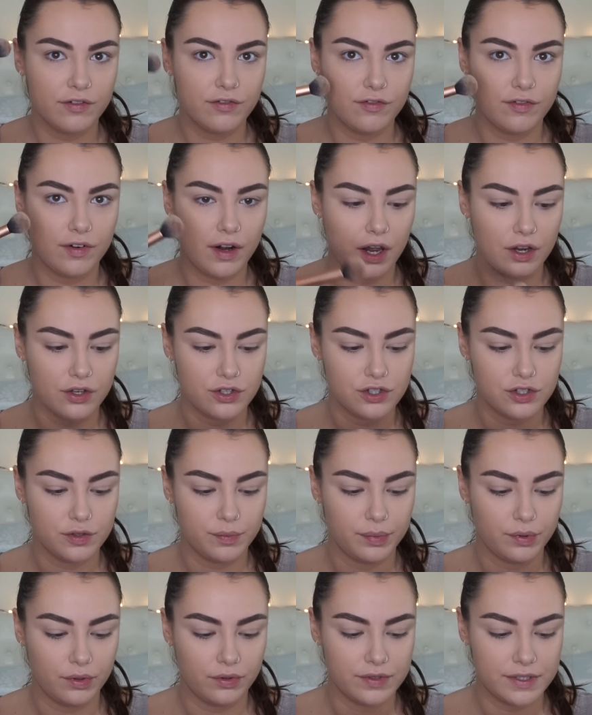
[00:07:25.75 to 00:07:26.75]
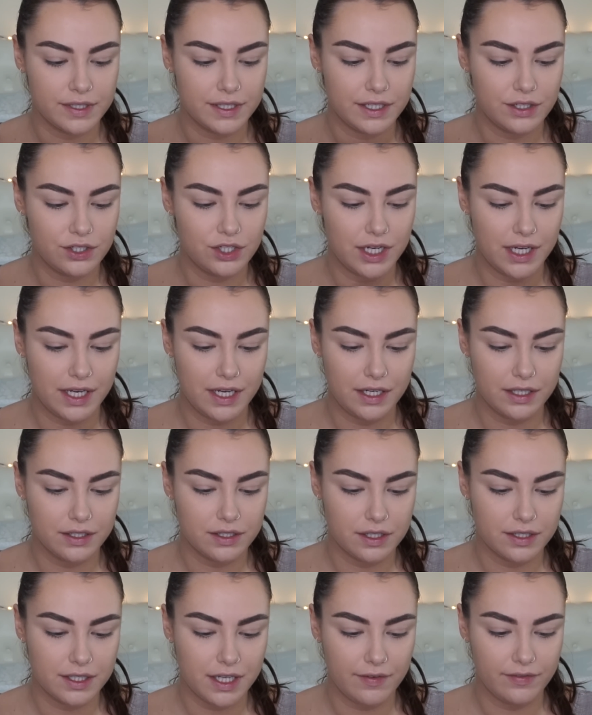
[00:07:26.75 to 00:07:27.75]
flushed bronzy cheek.
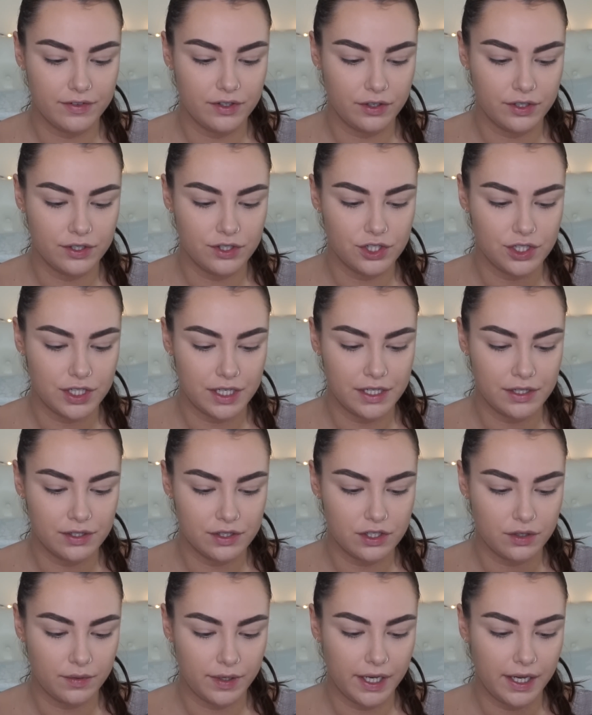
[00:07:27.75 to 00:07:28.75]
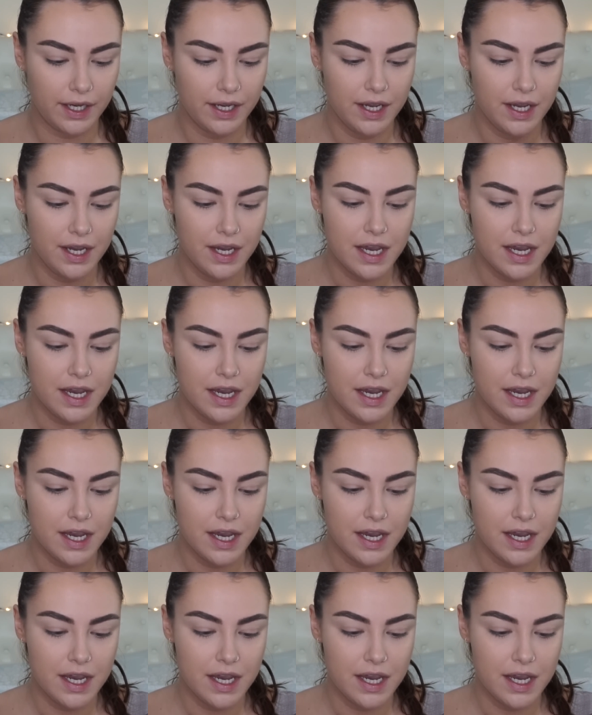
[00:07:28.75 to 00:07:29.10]
It does have a nice sheen to it.